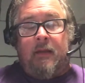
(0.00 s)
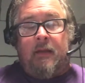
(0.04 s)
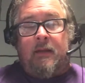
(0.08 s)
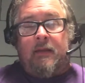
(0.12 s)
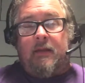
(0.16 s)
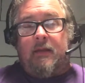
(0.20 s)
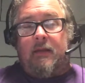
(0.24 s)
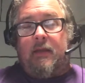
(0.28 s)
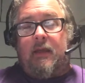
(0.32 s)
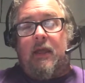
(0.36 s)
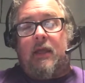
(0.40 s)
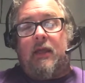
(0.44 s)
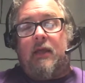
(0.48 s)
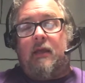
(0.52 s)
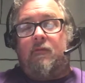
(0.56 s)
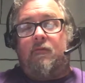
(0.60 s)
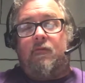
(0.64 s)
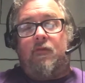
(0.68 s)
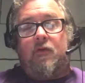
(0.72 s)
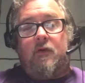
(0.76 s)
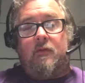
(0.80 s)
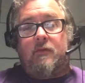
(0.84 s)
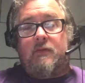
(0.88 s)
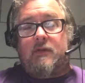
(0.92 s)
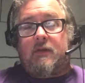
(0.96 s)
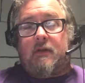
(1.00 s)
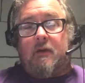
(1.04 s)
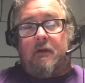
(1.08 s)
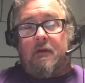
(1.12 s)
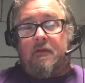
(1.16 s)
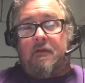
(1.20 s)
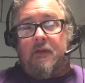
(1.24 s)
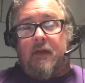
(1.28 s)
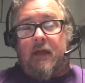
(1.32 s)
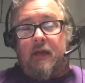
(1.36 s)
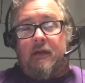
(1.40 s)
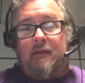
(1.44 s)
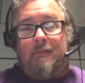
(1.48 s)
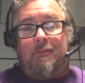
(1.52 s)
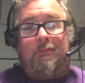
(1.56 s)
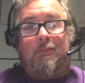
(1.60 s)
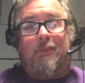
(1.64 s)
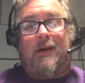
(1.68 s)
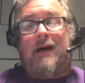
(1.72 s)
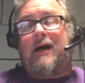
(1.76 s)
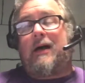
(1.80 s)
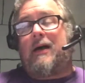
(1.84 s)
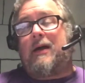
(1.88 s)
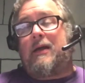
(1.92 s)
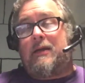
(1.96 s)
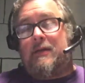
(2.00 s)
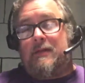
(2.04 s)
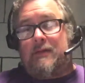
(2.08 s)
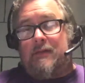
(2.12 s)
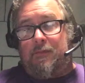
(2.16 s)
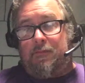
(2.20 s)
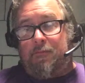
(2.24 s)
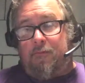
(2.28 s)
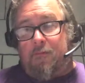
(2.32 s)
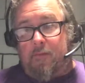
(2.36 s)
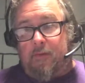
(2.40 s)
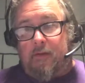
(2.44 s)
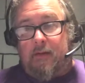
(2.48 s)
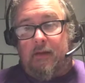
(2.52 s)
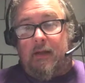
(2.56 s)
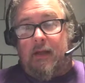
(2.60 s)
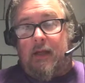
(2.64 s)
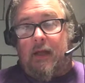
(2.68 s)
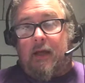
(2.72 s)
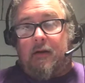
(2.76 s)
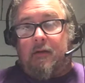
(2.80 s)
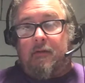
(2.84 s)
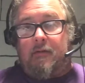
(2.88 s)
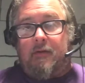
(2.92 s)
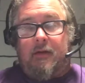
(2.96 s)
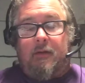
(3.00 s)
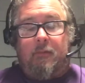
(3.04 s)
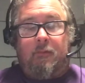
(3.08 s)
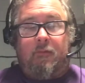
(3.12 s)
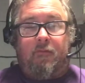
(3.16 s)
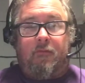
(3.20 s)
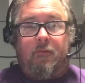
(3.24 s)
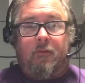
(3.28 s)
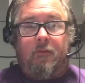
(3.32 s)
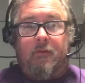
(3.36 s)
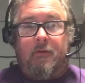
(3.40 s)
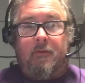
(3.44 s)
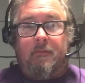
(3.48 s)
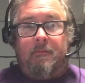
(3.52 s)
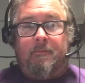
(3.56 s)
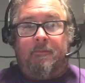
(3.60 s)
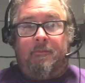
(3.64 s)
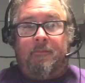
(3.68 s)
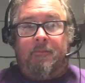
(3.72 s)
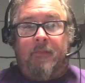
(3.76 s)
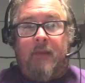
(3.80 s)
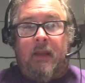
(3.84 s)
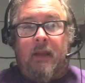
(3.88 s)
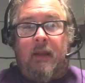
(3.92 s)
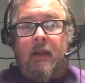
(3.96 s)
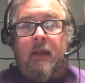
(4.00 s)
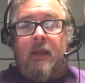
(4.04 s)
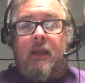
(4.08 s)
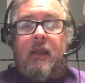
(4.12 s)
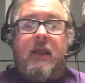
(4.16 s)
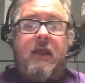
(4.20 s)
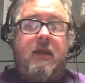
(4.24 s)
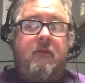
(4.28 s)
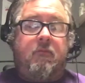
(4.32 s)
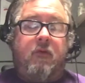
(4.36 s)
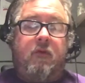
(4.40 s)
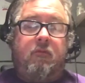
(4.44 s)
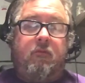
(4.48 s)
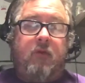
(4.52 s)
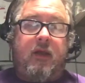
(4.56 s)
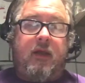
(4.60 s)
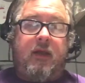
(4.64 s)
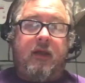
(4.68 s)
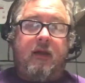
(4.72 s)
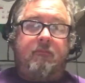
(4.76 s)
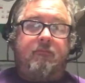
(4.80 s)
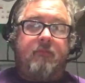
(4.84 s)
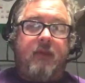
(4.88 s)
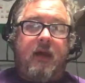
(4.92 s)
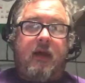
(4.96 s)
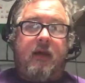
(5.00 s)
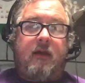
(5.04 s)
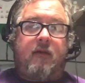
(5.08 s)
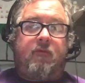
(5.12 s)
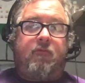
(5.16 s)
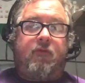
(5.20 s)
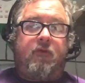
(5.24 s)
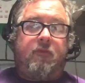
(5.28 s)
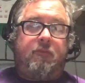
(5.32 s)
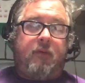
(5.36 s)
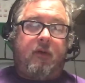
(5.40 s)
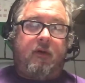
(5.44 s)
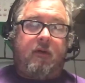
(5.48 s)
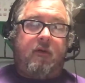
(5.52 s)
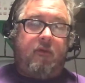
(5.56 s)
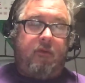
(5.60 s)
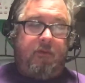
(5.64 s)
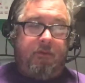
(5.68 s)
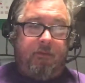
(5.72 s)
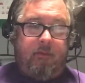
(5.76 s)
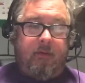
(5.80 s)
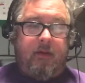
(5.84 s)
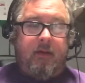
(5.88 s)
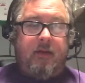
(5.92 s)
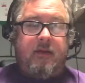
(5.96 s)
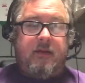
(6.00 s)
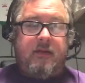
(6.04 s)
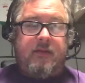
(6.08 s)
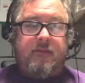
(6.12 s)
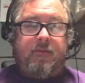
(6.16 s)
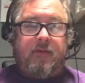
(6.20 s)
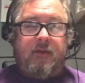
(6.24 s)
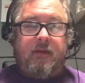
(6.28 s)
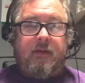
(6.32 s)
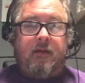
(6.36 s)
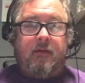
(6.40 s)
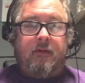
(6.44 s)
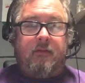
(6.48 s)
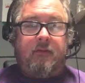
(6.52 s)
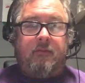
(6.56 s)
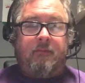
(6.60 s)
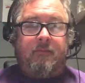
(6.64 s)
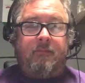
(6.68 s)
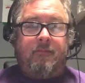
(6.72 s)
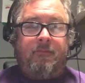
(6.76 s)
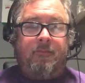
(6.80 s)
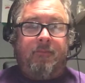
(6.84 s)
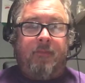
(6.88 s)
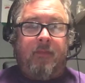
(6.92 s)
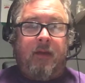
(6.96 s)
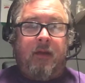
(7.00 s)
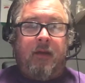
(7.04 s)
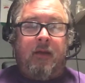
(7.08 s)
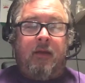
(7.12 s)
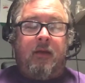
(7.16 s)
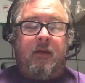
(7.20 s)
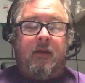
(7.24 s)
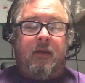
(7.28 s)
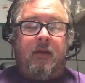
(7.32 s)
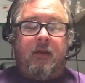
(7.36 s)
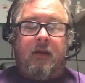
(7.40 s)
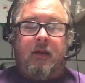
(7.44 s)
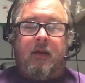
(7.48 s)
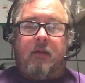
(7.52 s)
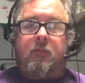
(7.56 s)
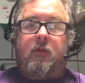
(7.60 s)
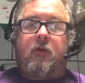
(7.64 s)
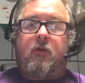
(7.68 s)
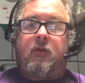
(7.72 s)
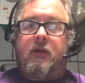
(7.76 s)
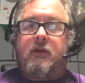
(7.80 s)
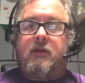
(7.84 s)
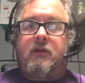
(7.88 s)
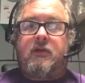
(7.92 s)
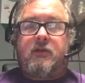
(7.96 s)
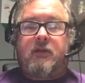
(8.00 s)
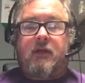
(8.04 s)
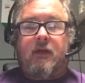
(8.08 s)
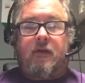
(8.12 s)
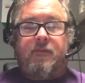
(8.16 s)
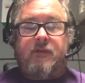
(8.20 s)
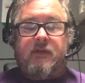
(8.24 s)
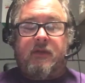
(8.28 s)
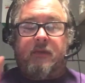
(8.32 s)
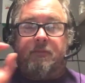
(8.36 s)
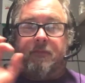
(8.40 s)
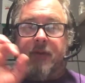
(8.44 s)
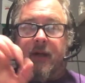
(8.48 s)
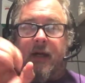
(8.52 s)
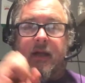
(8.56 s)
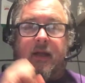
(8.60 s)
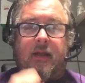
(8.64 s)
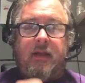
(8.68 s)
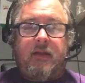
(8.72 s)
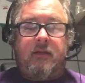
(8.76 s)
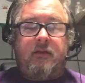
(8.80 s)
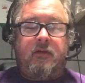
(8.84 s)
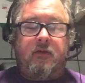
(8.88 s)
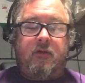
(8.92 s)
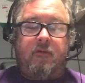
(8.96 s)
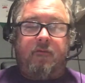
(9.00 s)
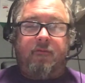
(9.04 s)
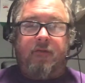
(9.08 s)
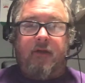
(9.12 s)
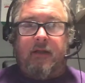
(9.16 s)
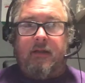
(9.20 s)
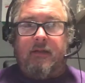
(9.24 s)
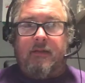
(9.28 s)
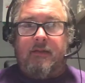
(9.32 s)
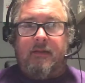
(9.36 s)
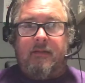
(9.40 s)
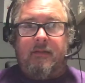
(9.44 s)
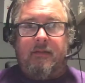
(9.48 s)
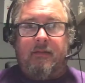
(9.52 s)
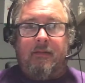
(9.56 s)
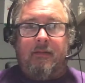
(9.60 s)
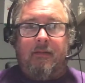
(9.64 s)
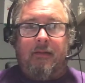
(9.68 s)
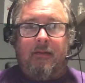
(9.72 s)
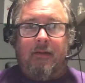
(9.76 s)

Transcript: The Kagan folks call that PIES for the acronym for it. And when we come back for part three of this video, I'm going to shove some pie in your face